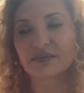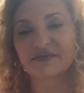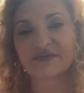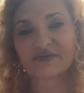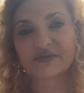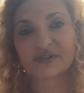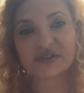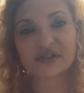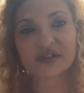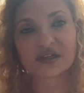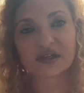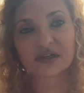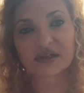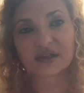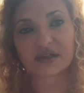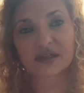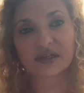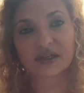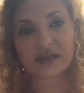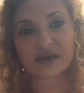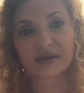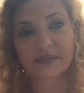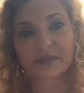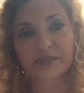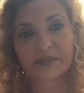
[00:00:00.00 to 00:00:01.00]

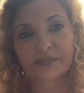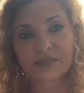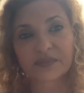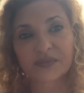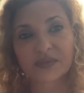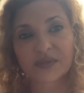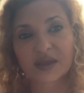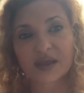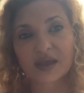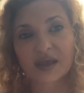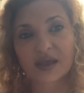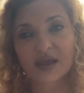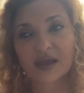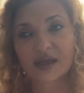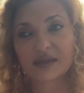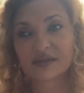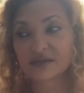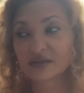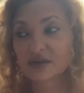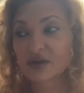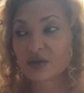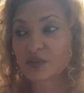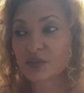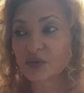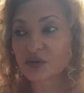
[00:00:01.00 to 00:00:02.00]
physically. It's
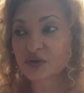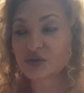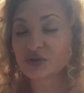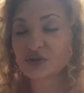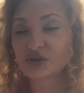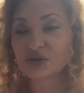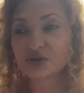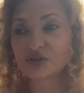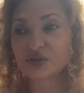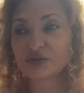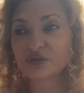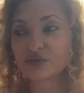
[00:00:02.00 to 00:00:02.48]
an opportunity